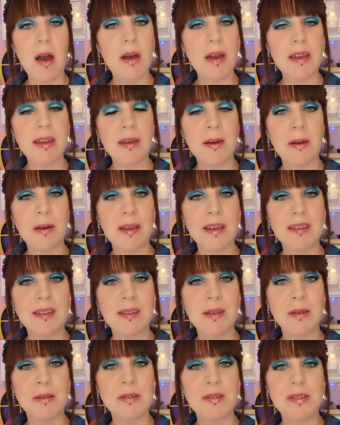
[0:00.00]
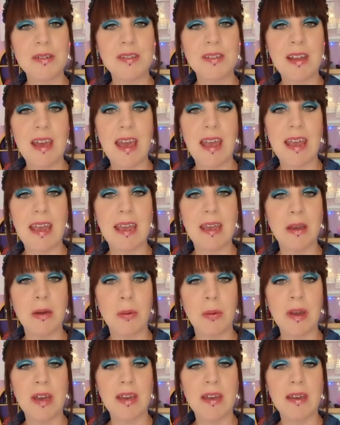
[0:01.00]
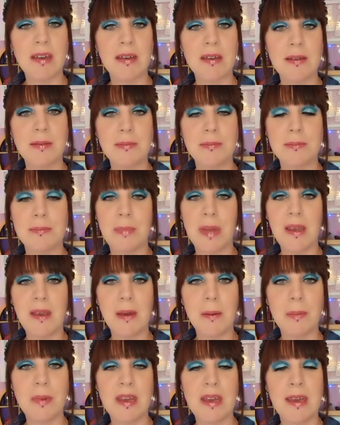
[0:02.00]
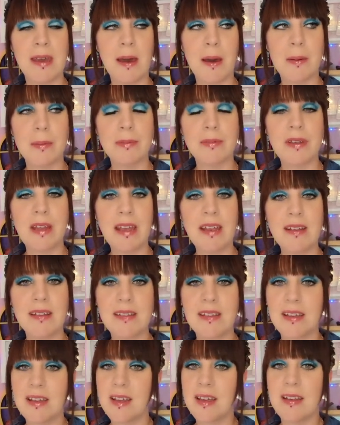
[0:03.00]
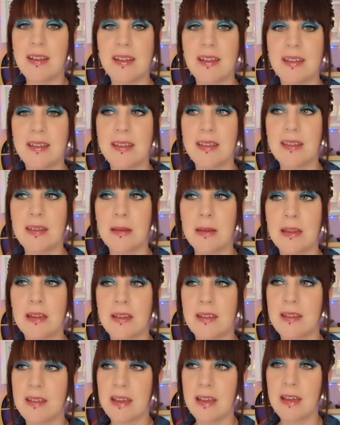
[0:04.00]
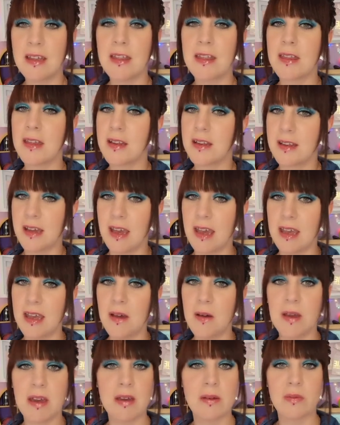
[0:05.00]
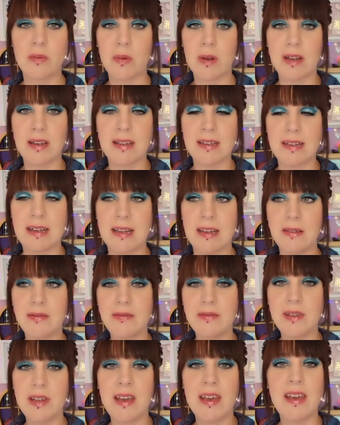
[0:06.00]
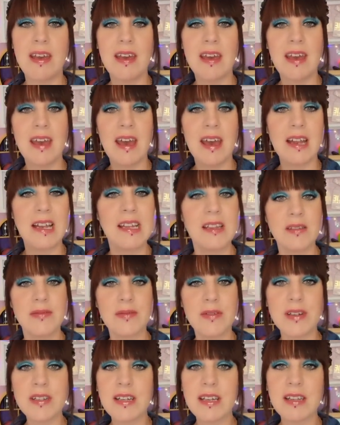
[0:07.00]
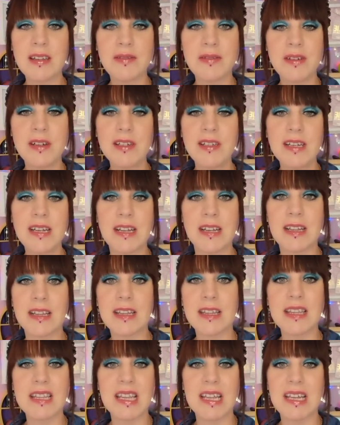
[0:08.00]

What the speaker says: Hi guys, so just a quick makeup-y update. It is the sixth day, I have one day left, and it's Friday the 13th.